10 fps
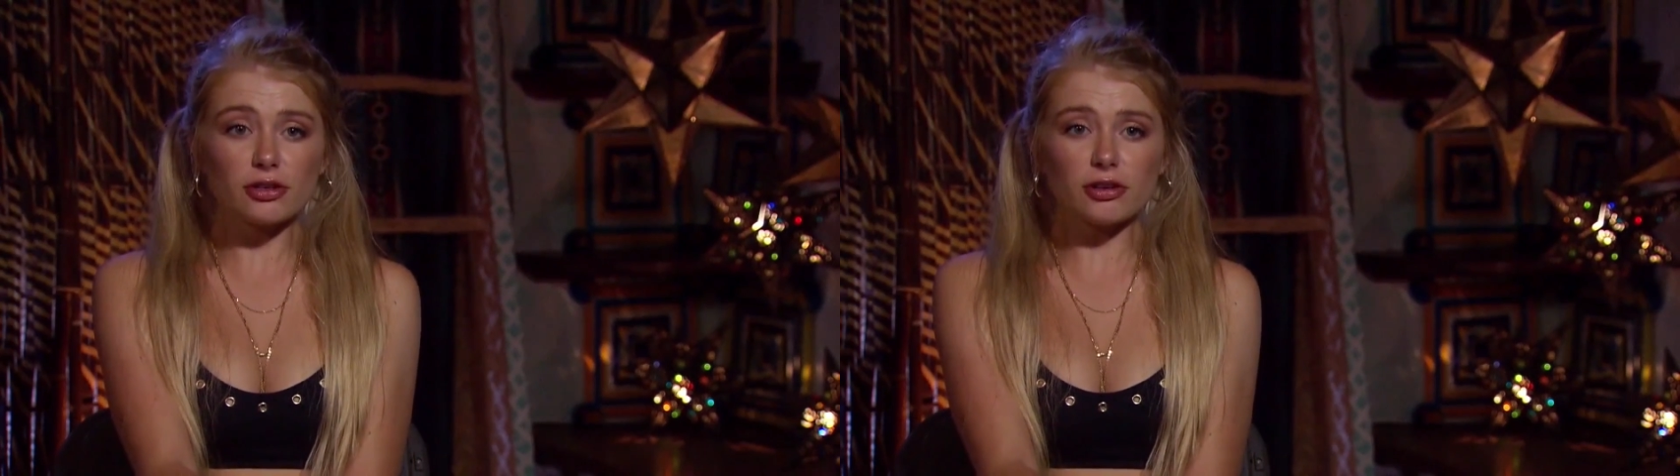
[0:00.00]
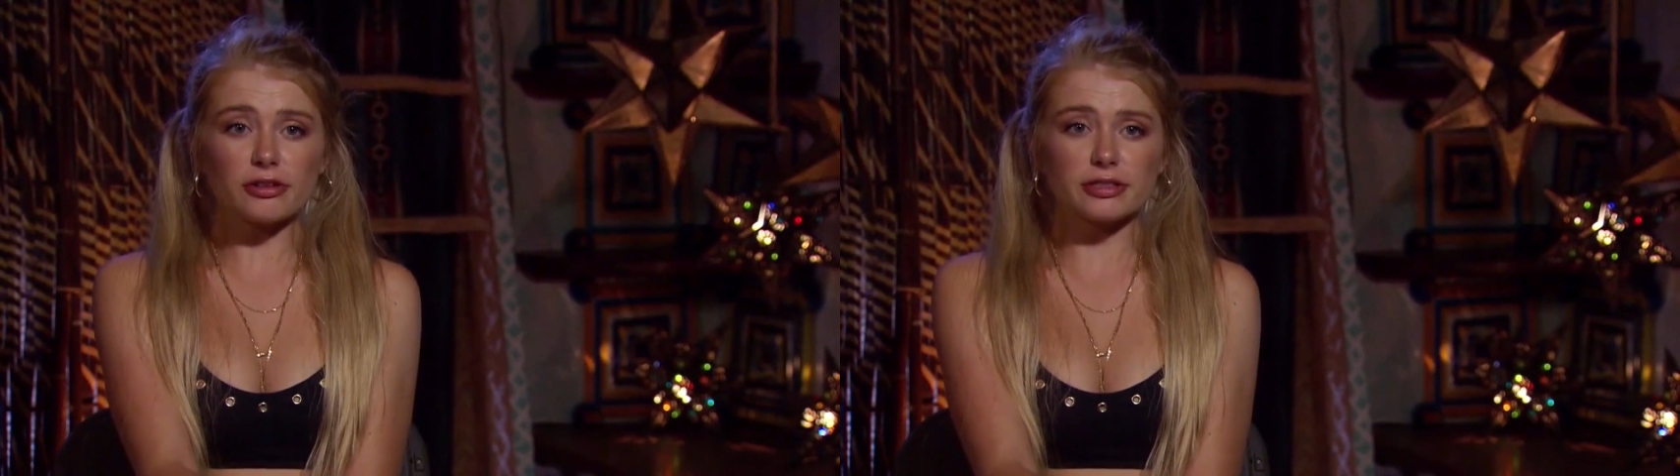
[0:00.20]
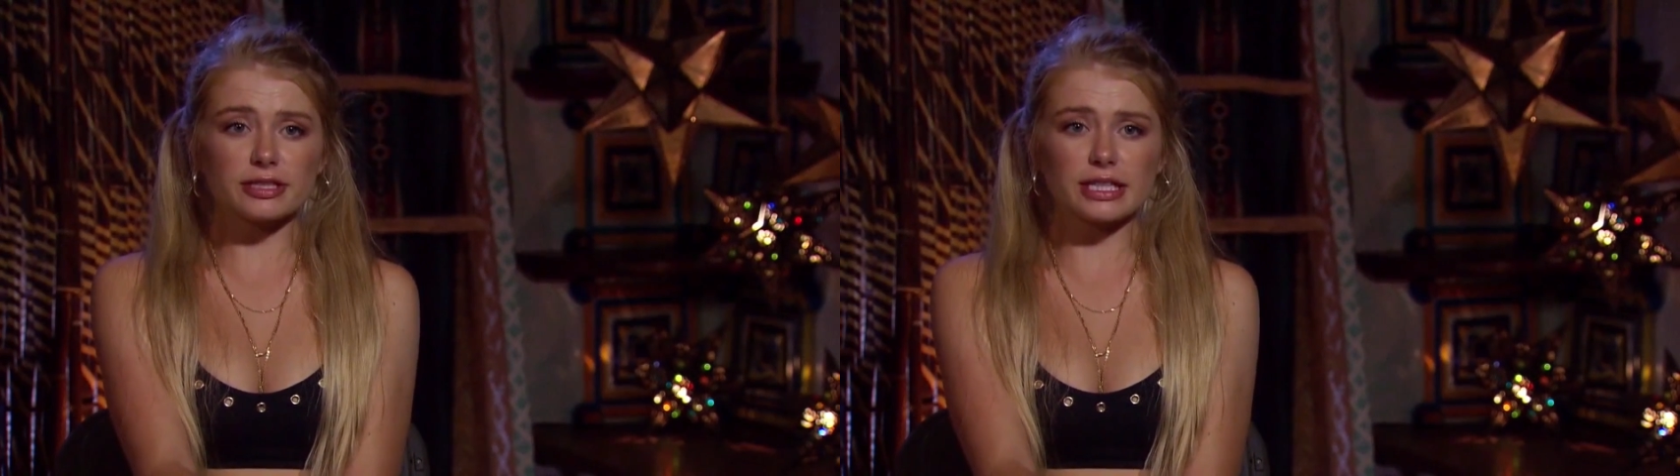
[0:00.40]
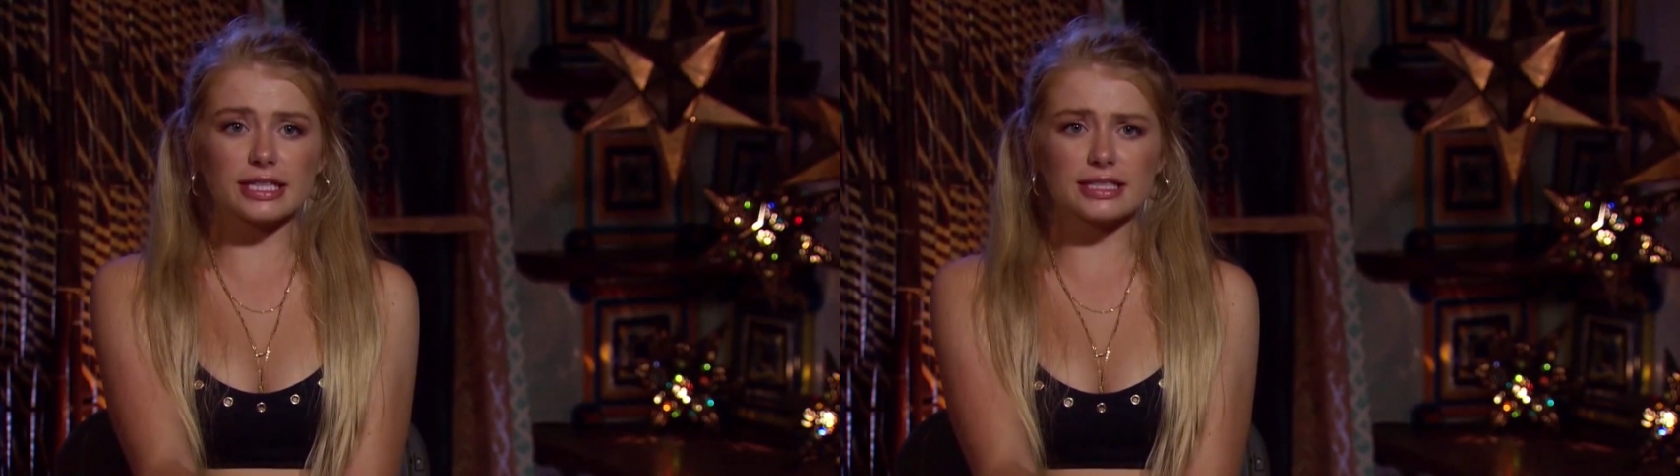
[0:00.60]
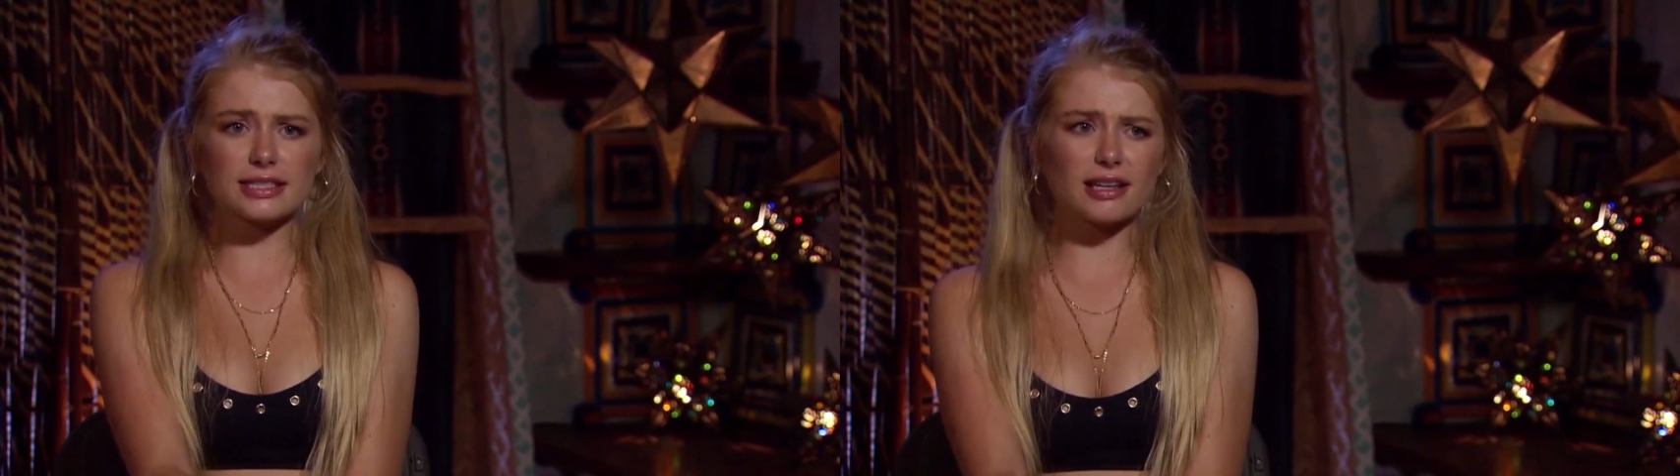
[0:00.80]
girls,
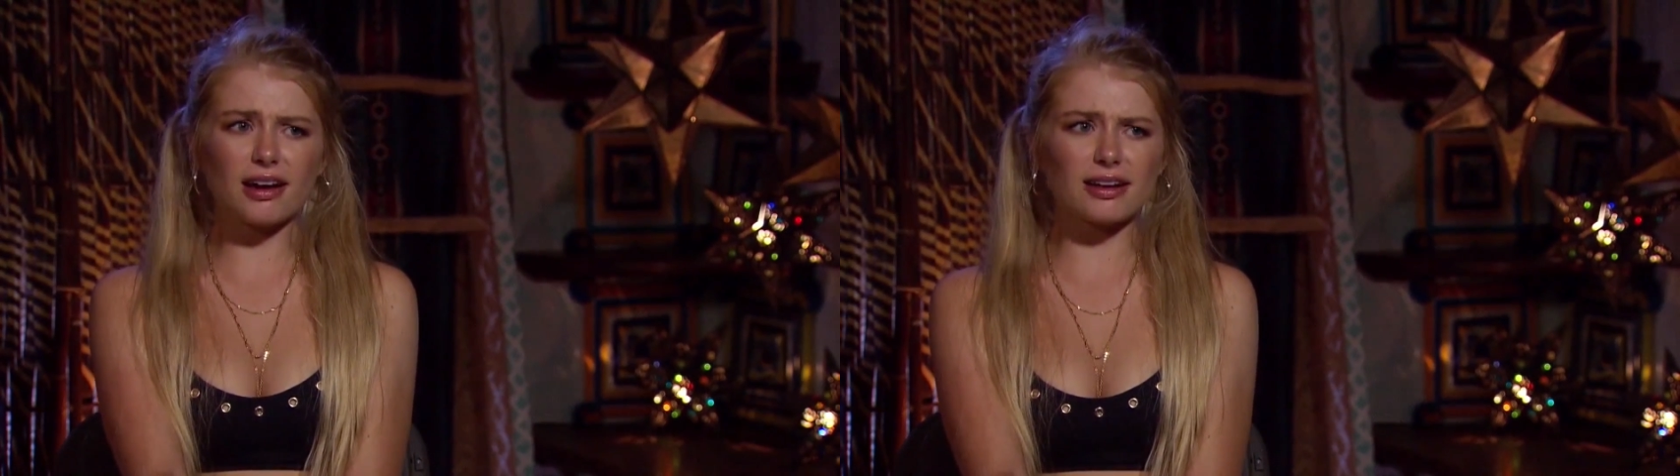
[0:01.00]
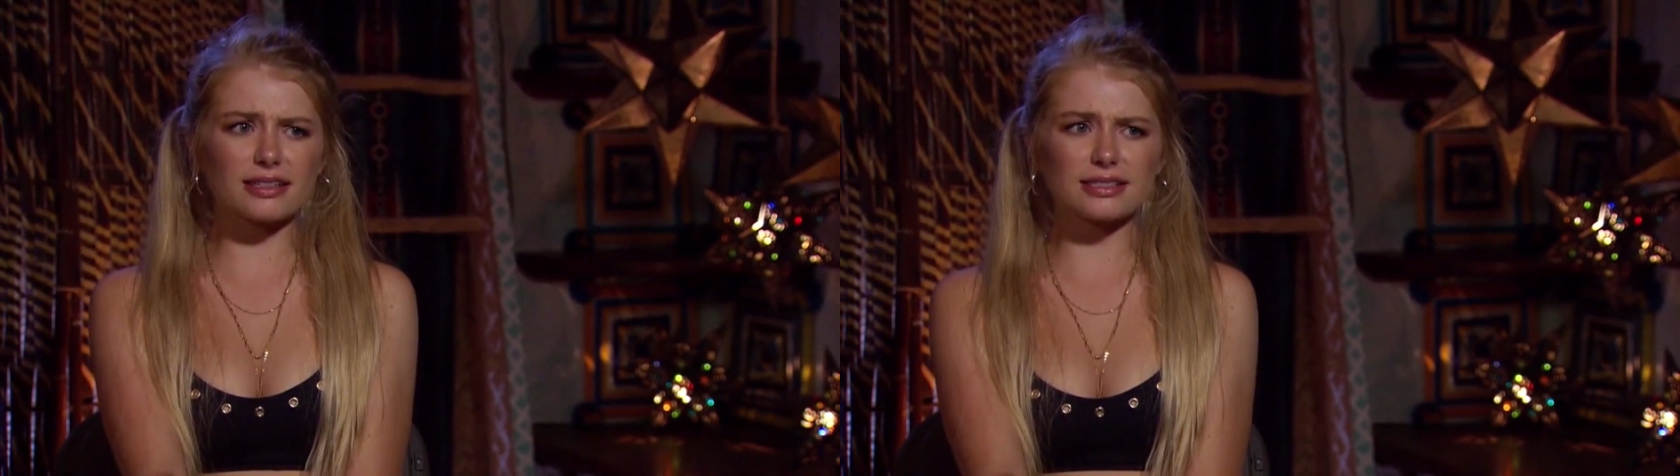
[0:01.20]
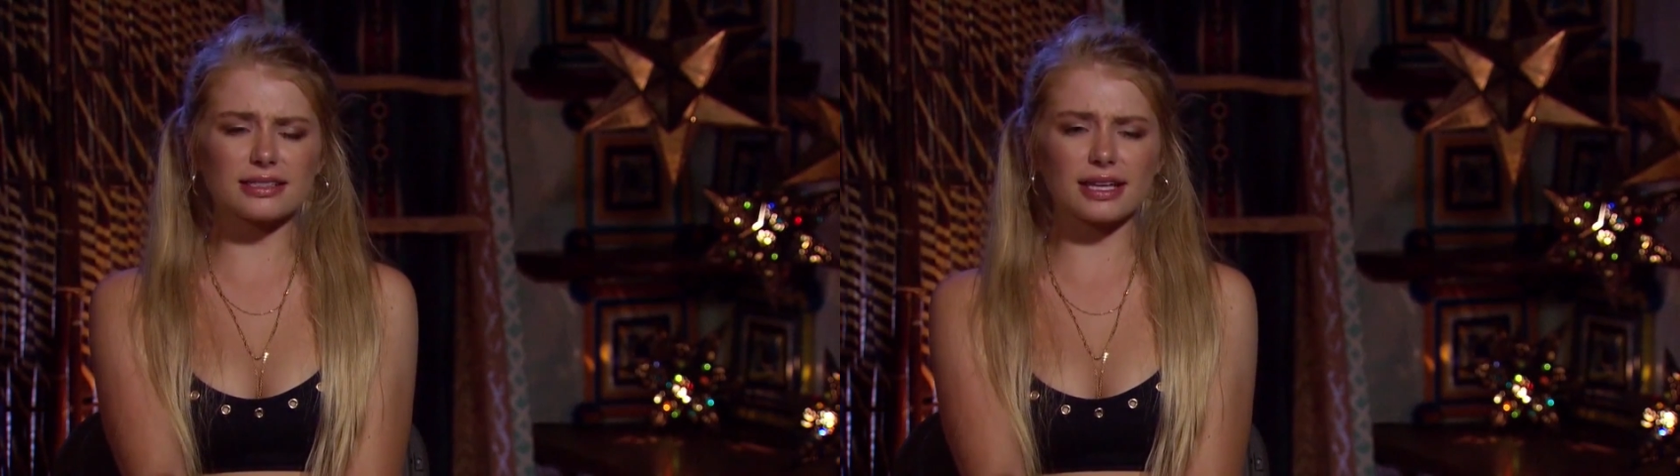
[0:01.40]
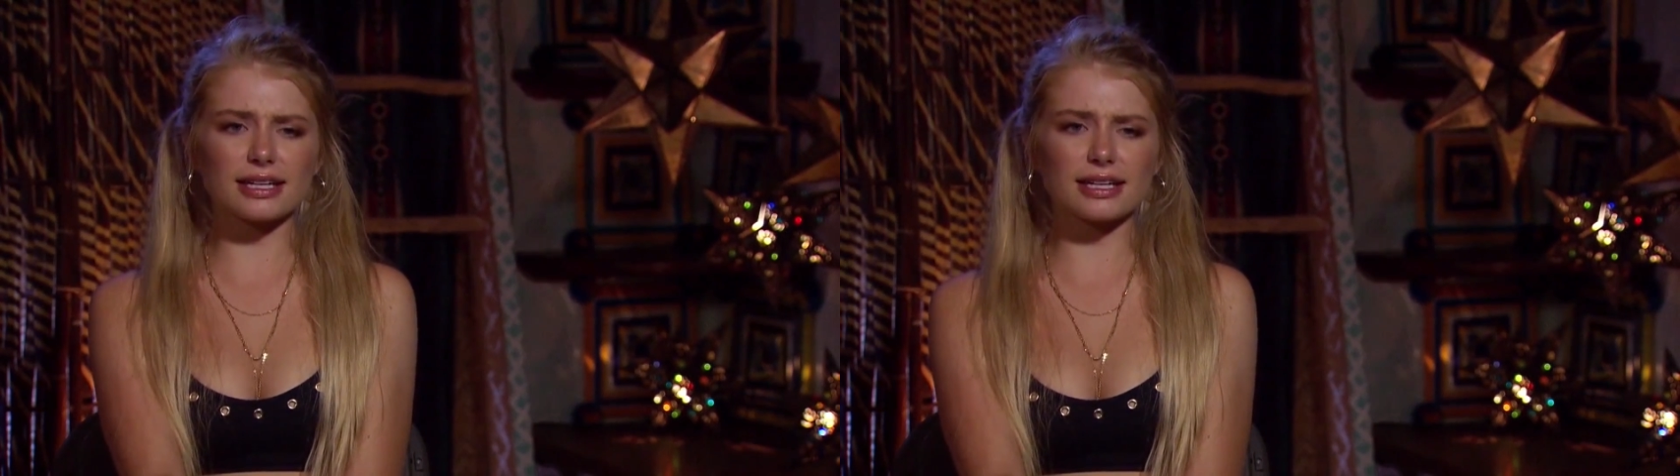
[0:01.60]
and it sucks.